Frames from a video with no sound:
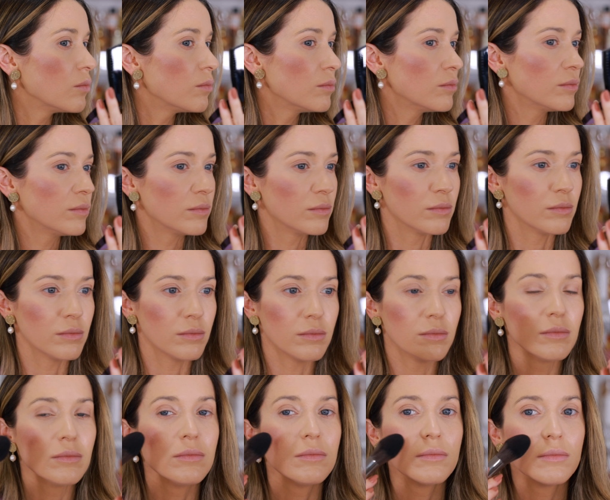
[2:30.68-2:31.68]

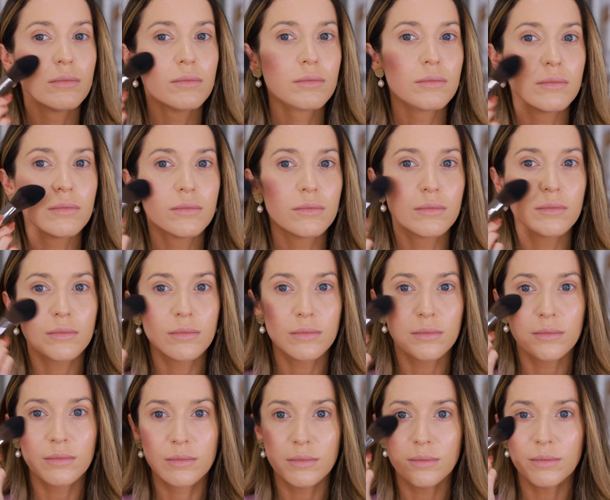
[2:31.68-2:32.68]
Hmm.
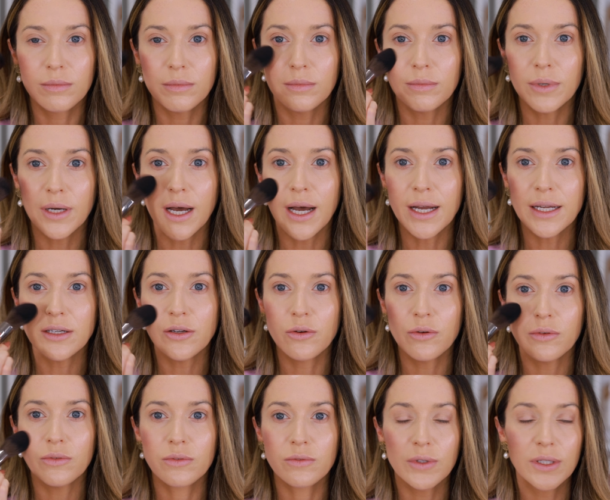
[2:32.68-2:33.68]
But I
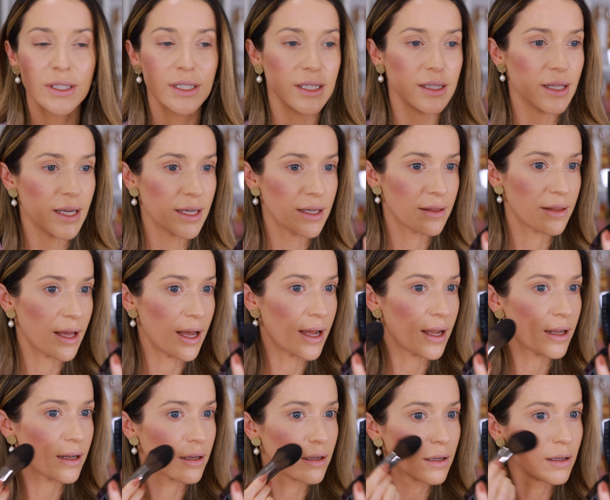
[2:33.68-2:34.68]
don't really like
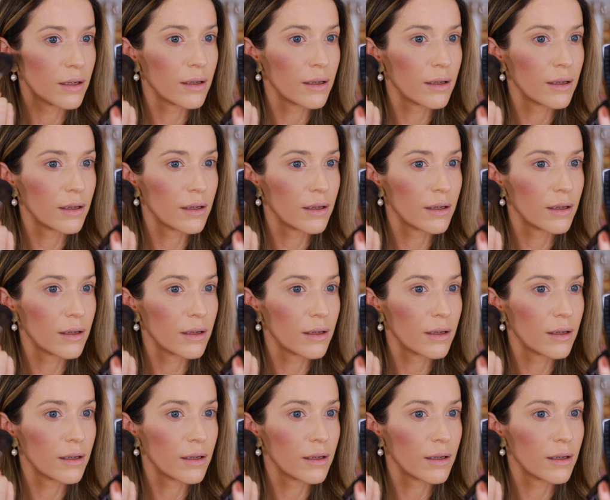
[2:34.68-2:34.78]
that.